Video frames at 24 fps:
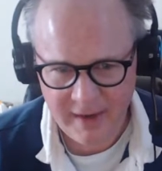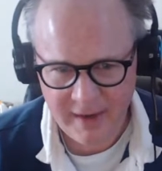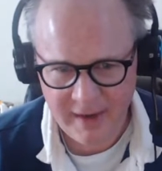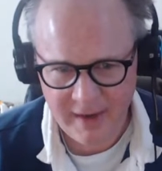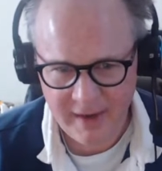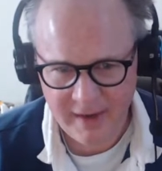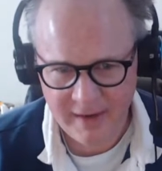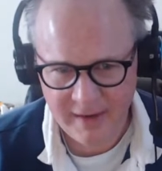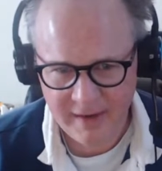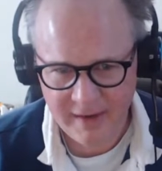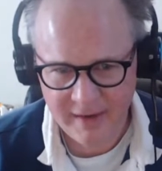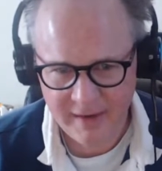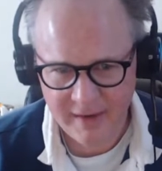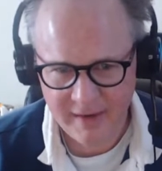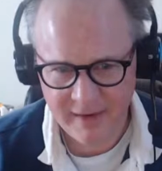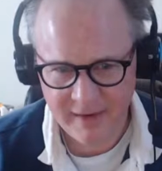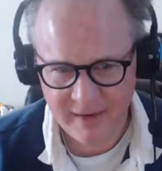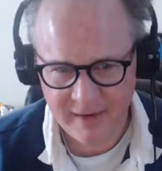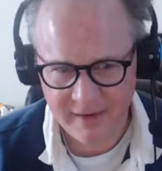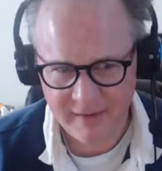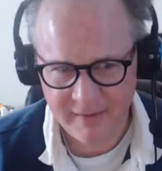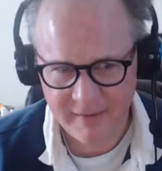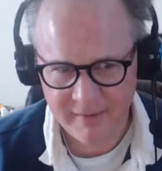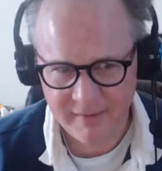And
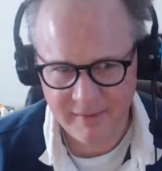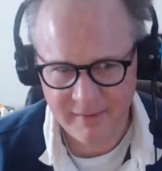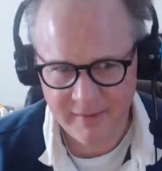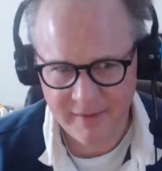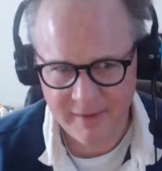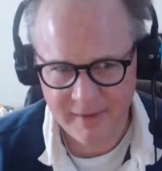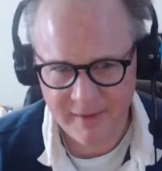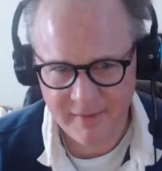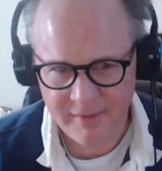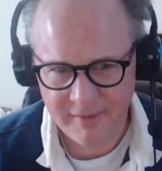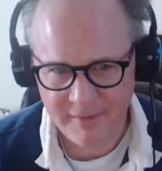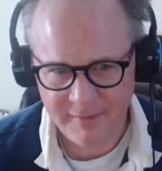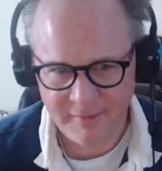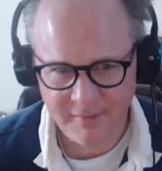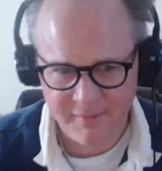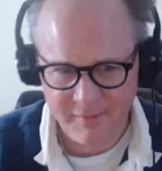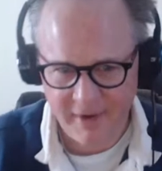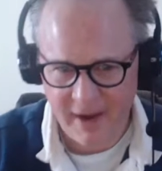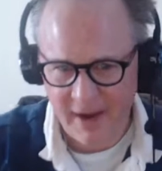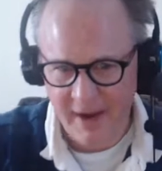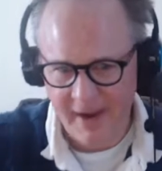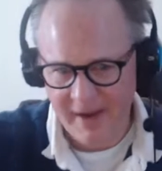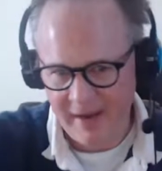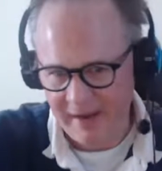the
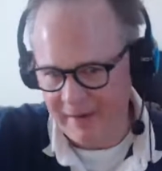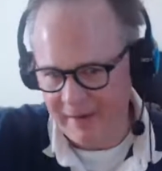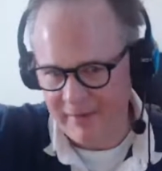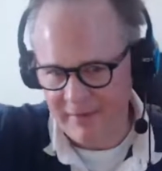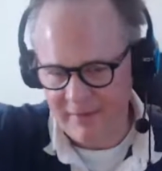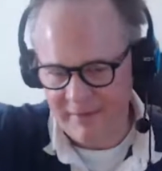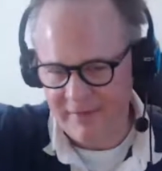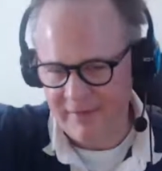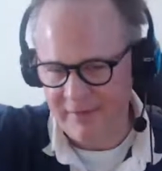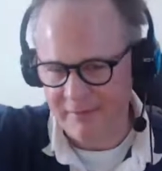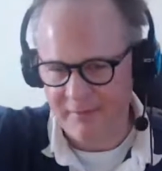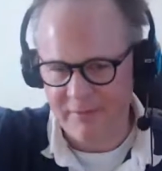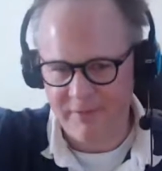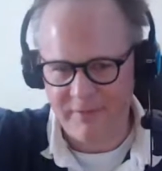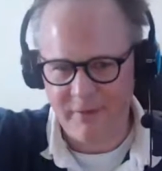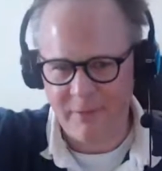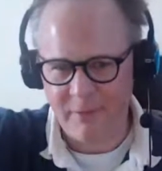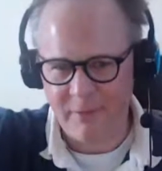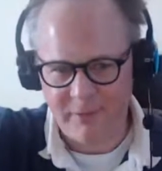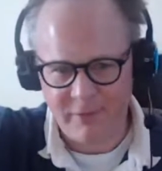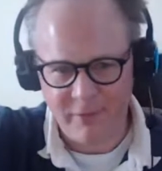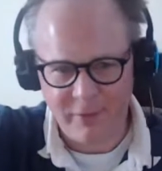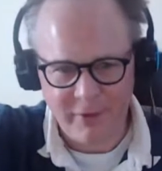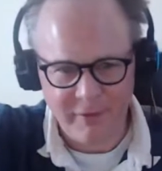vine, some
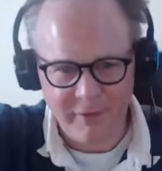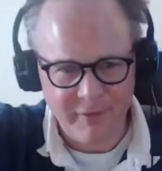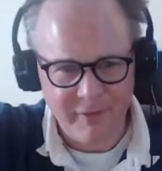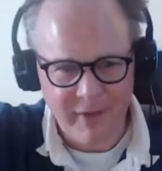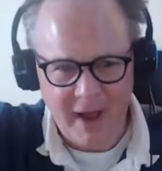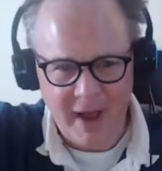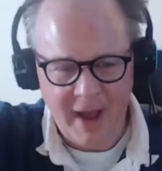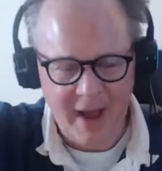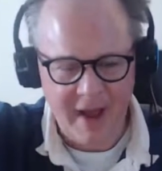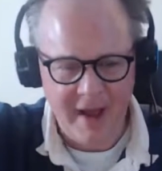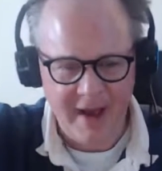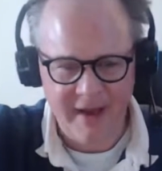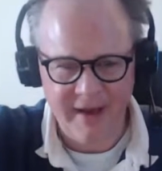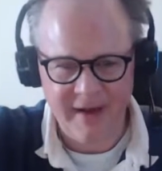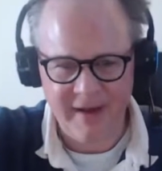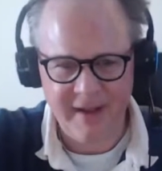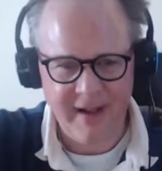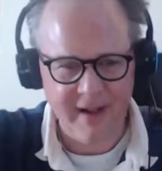sort of vine.